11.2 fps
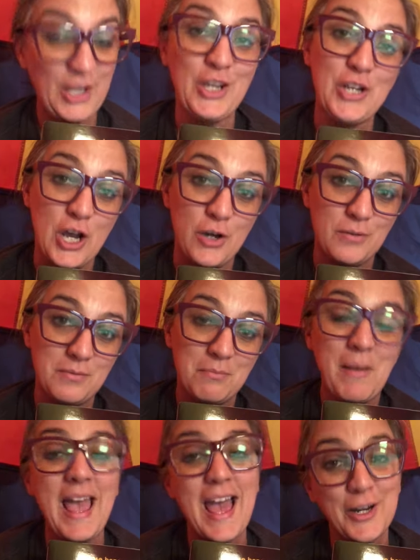You know,
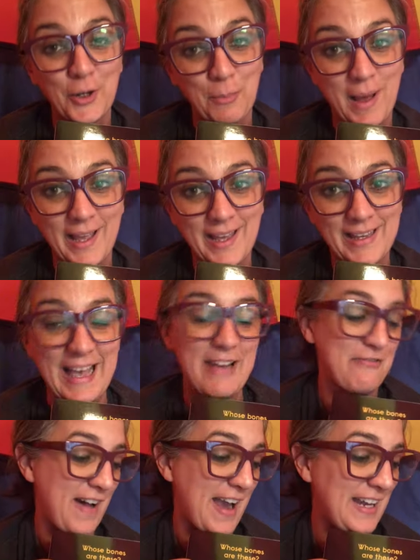my editor Maya
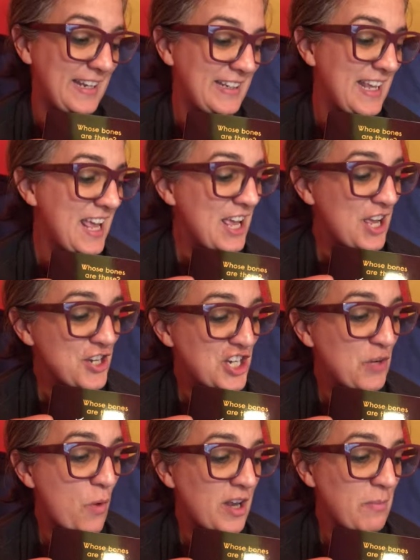at Phaidon,
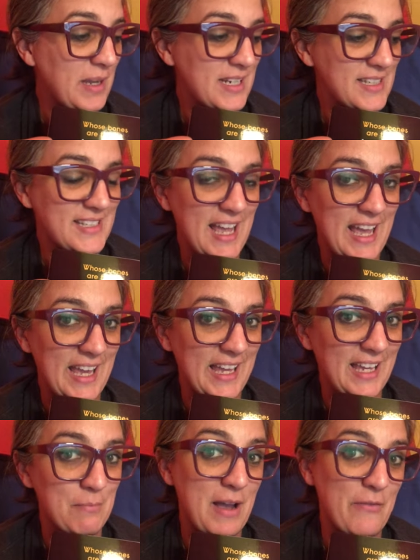she wanted me to
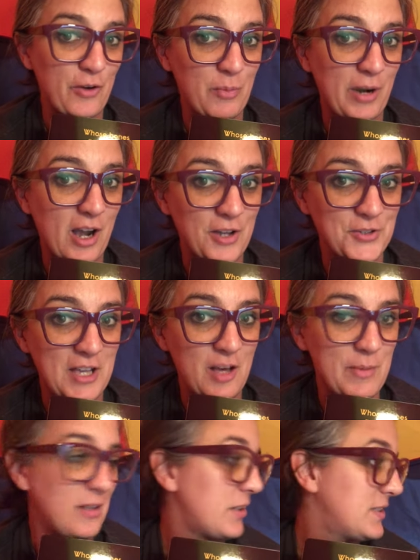say my vertebrae also
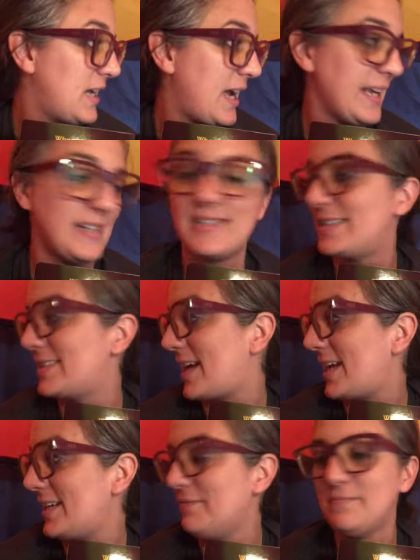help me look side to
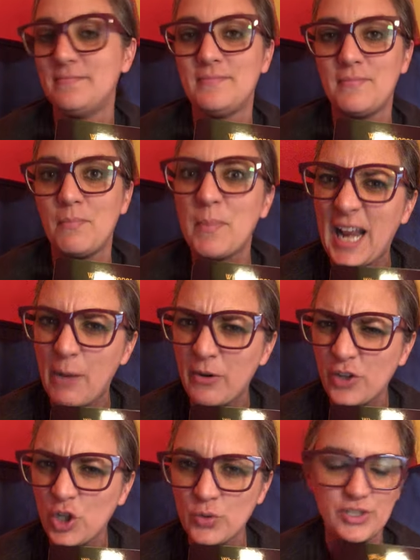side, but I
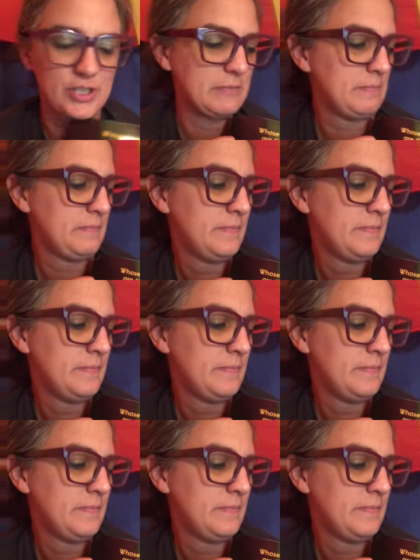refused.